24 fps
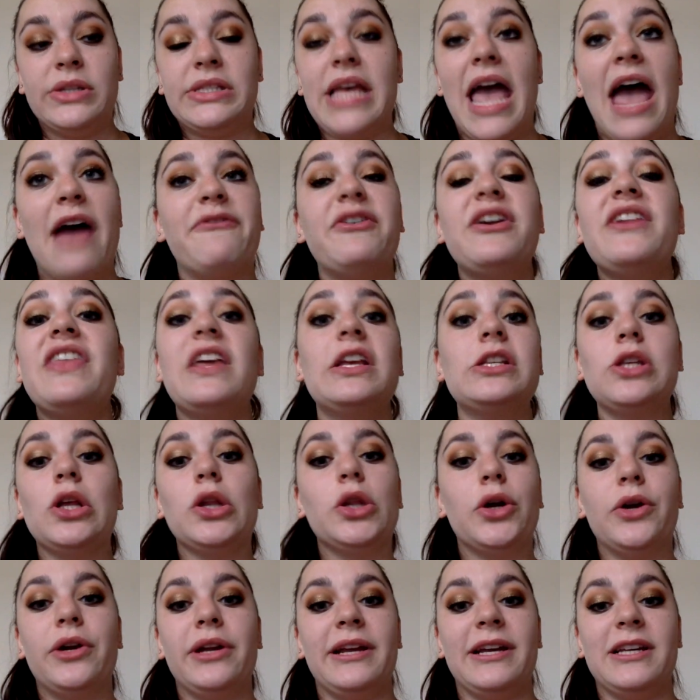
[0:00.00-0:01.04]
Everything's a
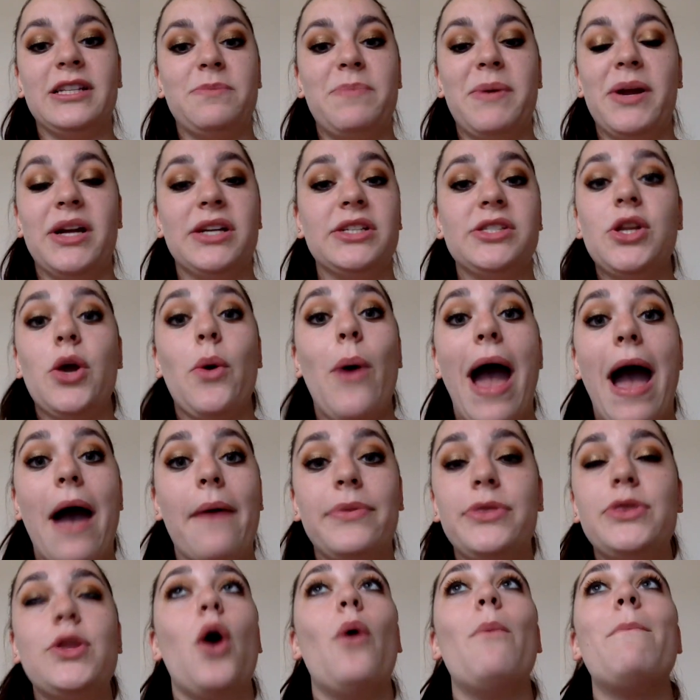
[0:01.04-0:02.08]
learning experience.
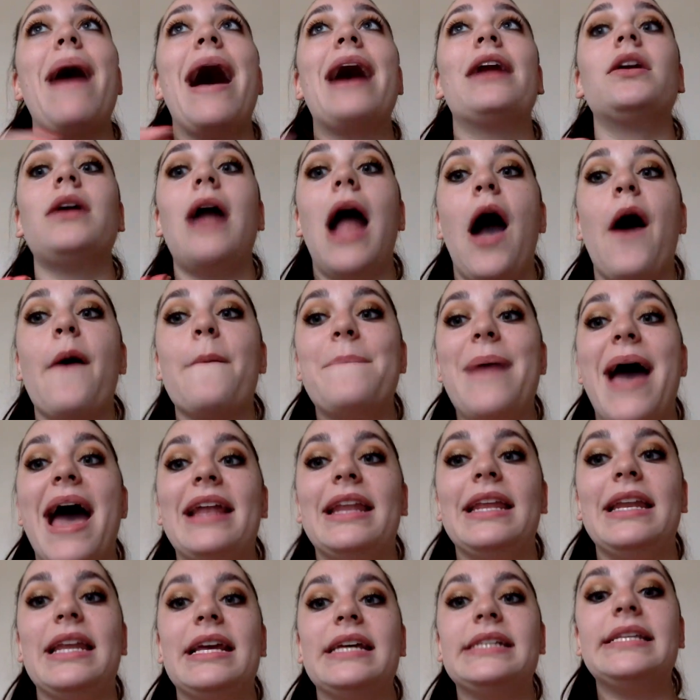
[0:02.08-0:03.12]
No matter how bad
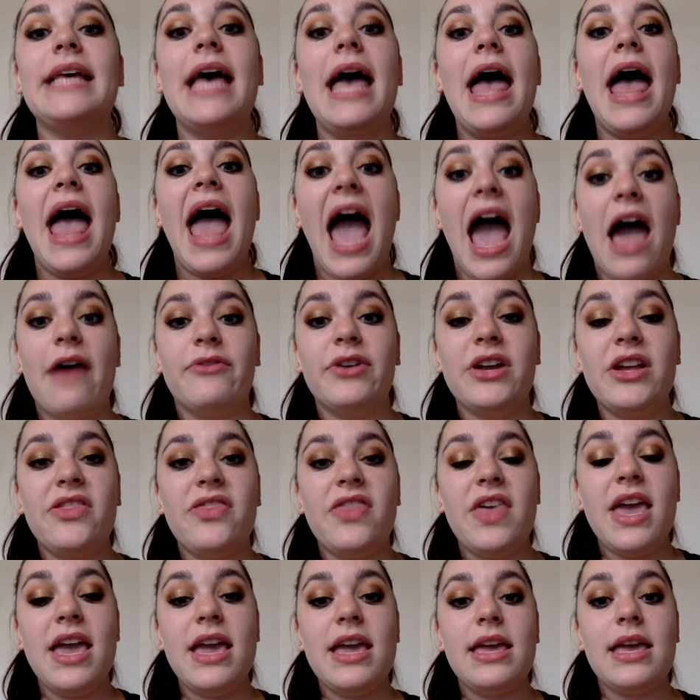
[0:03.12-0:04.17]
it is,
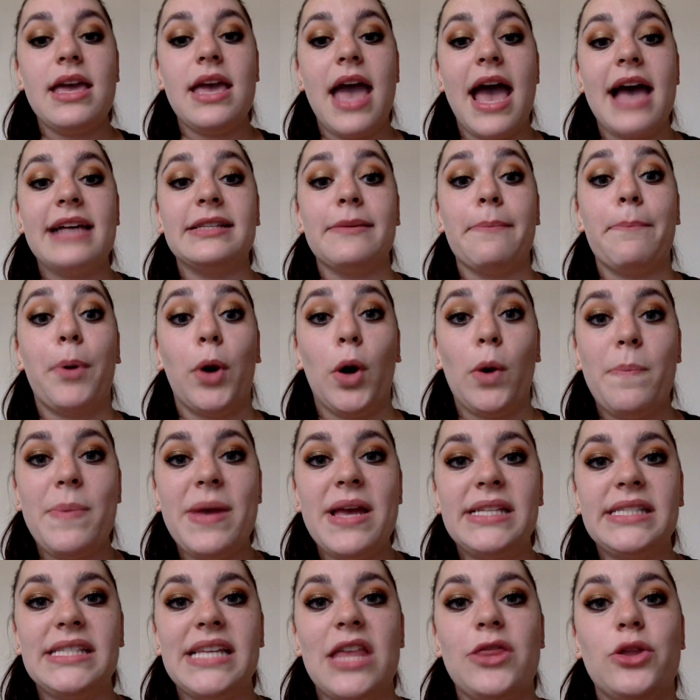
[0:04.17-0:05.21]
everything has a
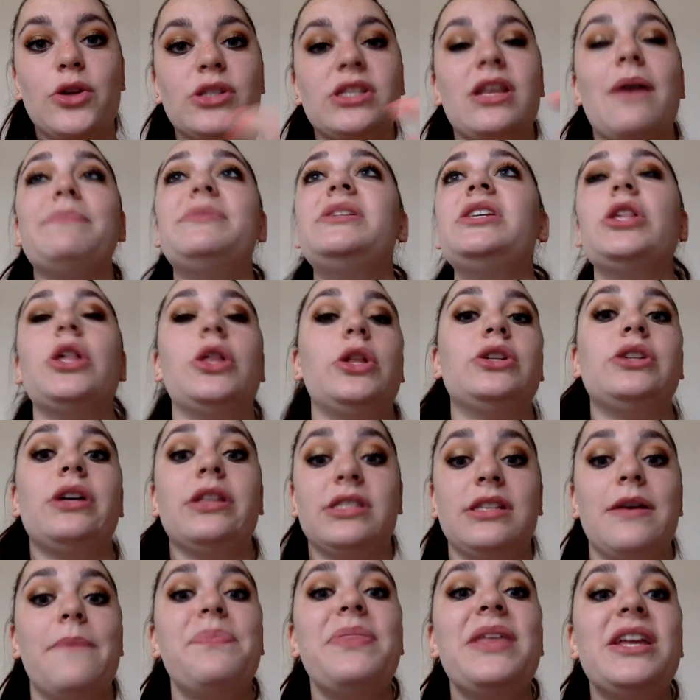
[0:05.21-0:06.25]
purpose, and there's
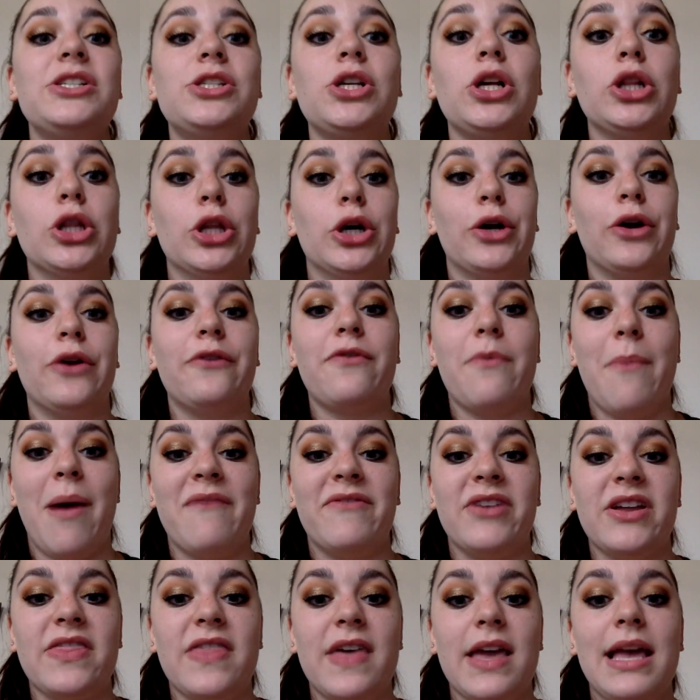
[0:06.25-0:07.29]
something to learn from
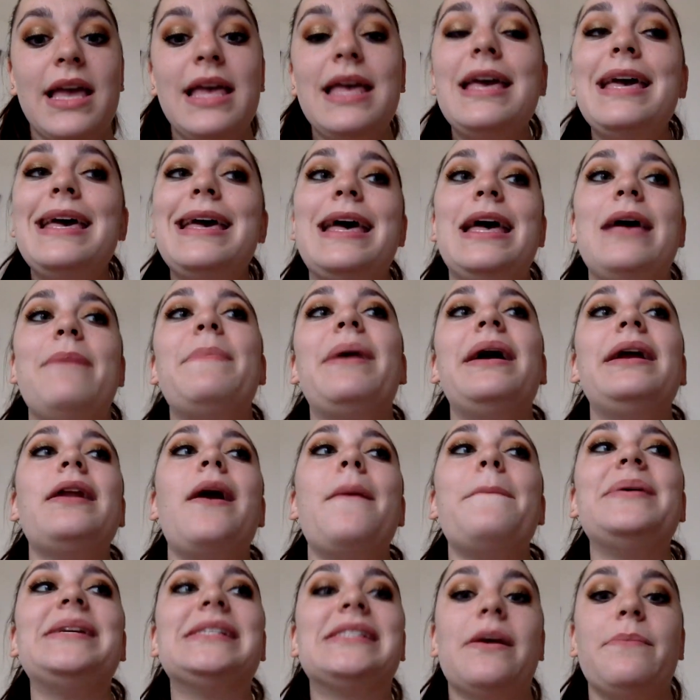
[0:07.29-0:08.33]
everything. It might
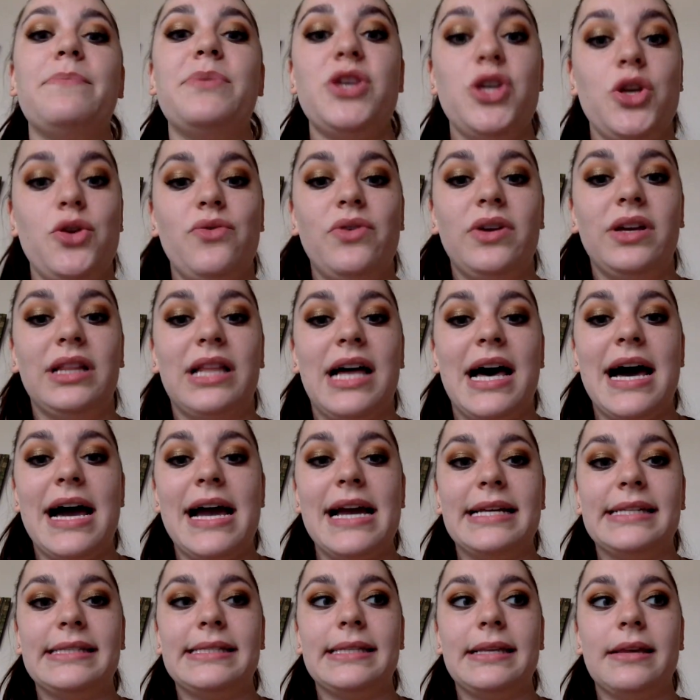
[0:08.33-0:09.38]
not be something you
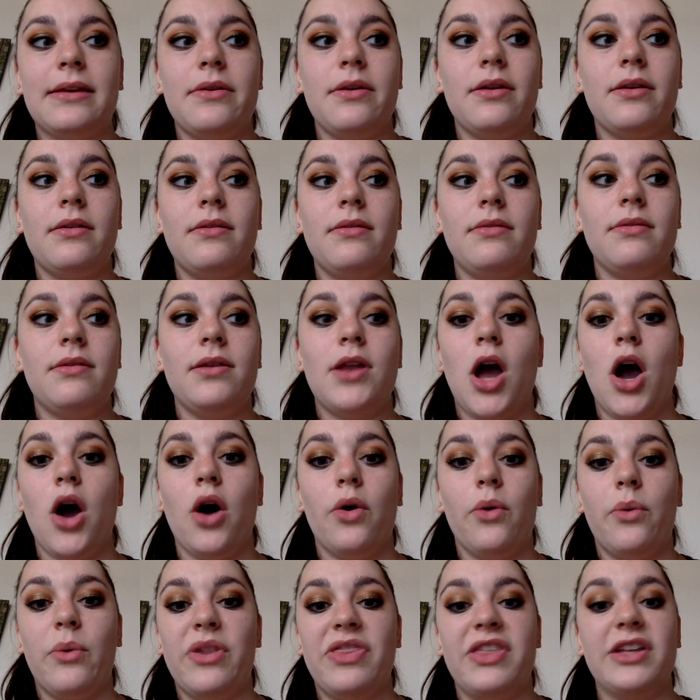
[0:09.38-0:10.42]
realize,
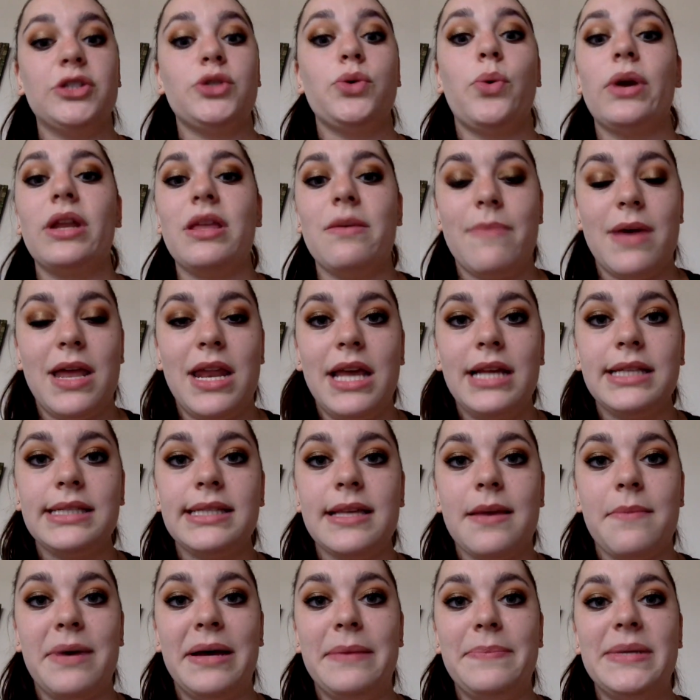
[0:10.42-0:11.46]
within 20 minutes.
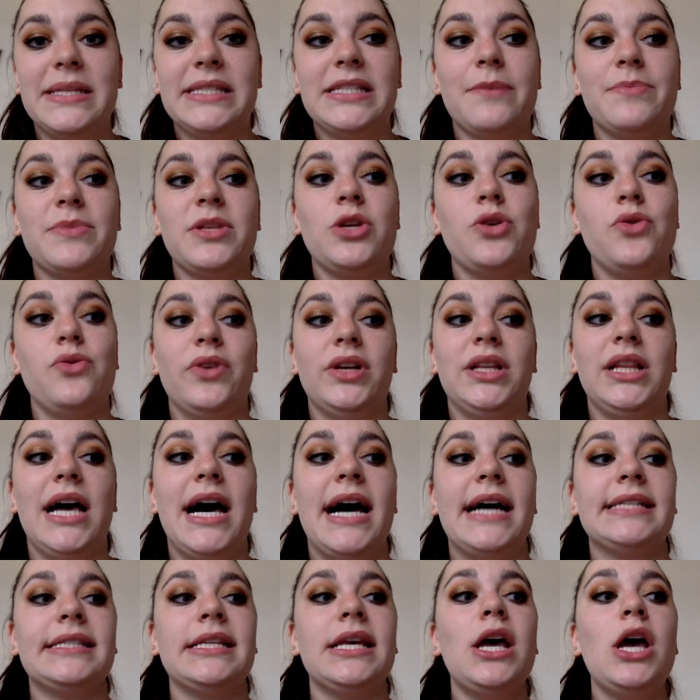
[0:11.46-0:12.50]
It might be something you
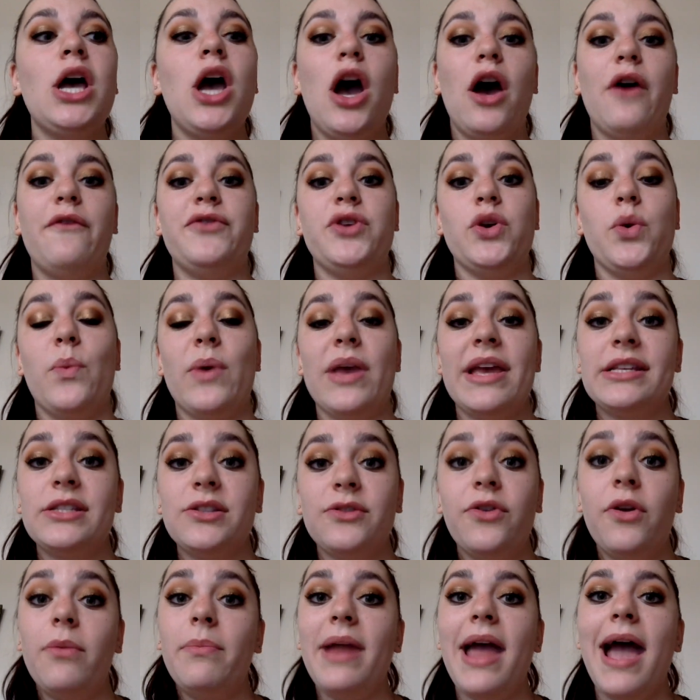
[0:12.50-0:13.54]
realize a few weeks
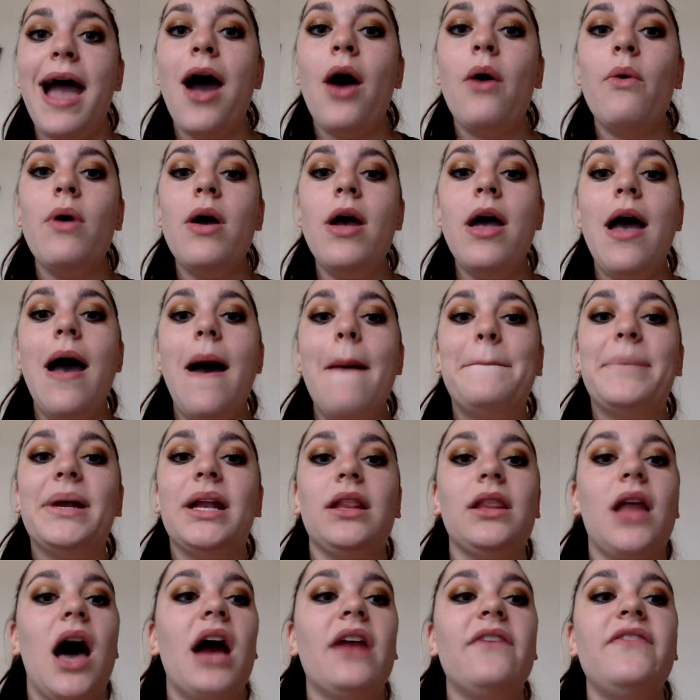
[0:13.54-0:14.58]
from now, but a
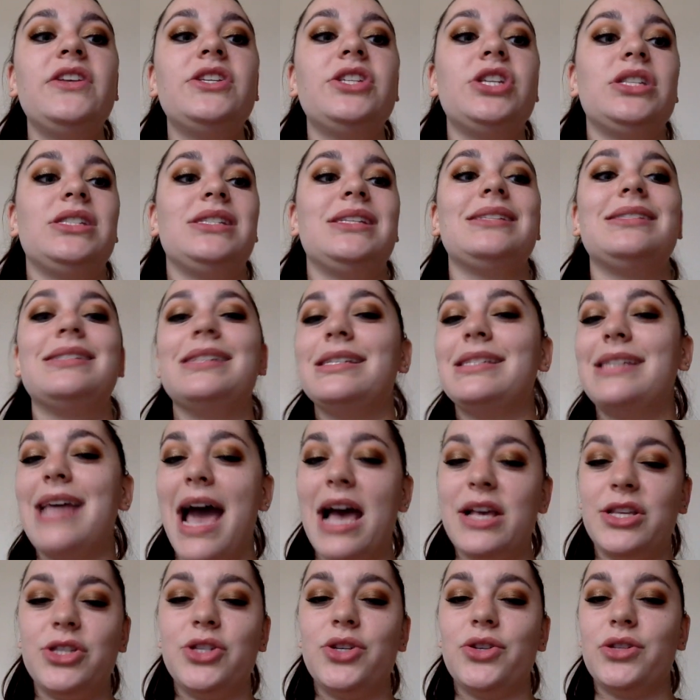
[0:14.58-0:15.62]
lot of it just is to
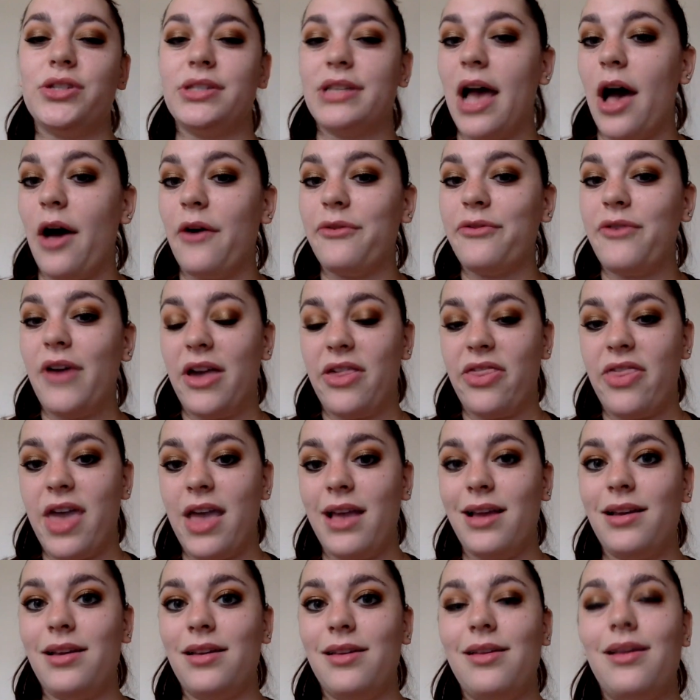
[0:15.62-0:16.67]
test yourself, I
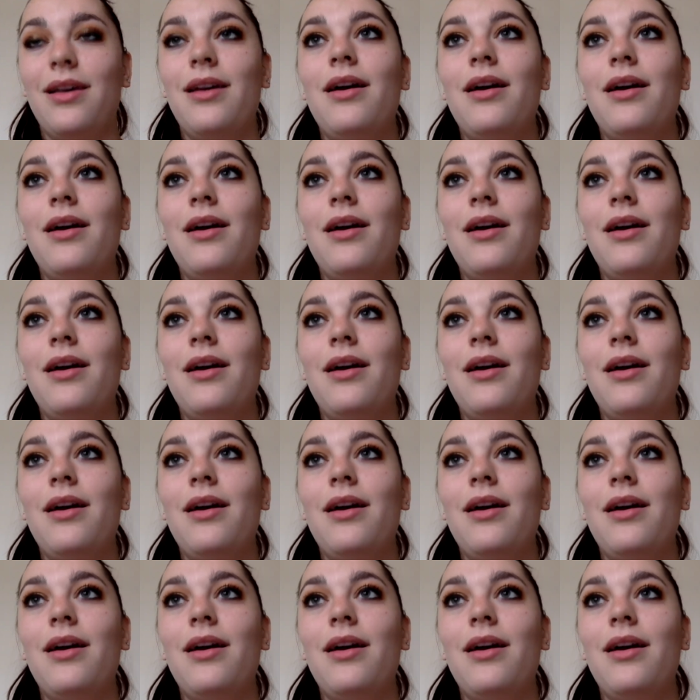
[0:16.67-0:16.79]
think.